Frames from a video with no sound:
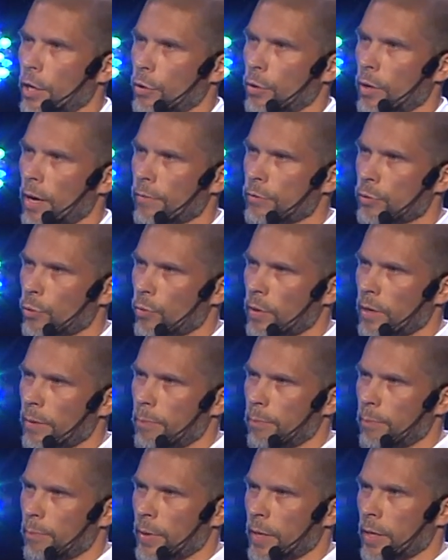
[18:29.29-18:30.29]
You have to really
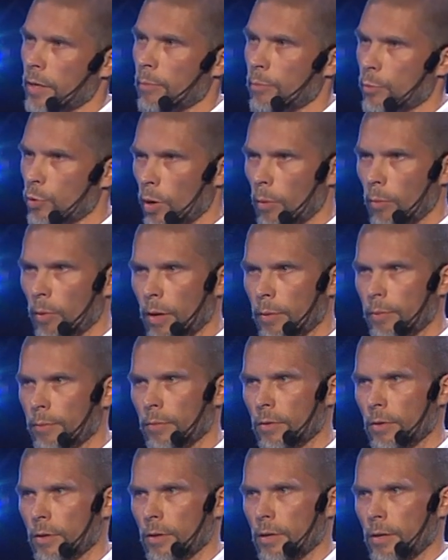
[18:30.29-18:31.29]
pick a
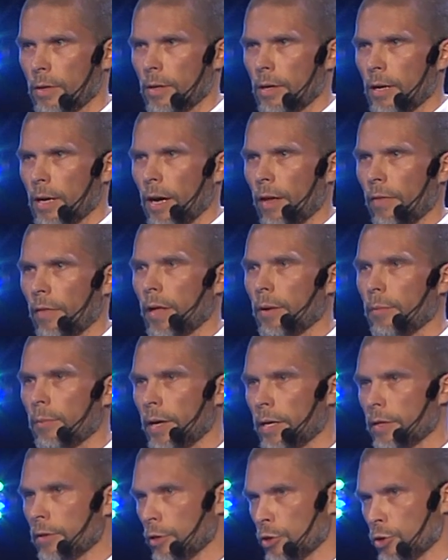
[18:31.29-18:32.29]
problem and then
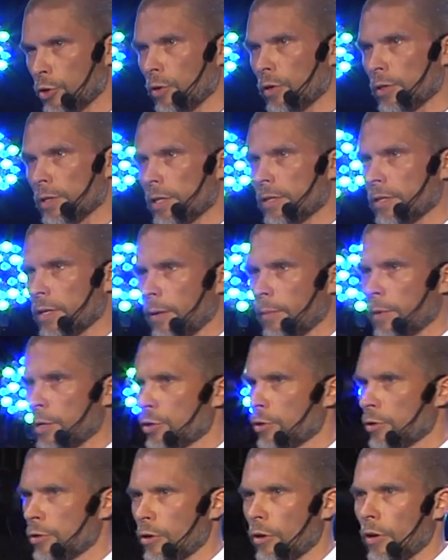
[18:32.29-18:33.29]
make the choices that I
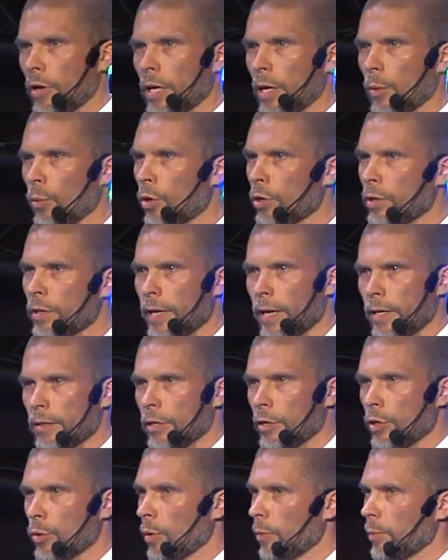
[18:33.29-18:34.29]
mentioned earlier. What
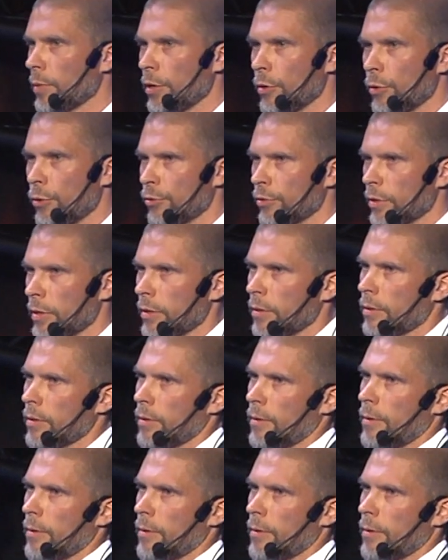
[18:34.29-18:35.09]
data you will be using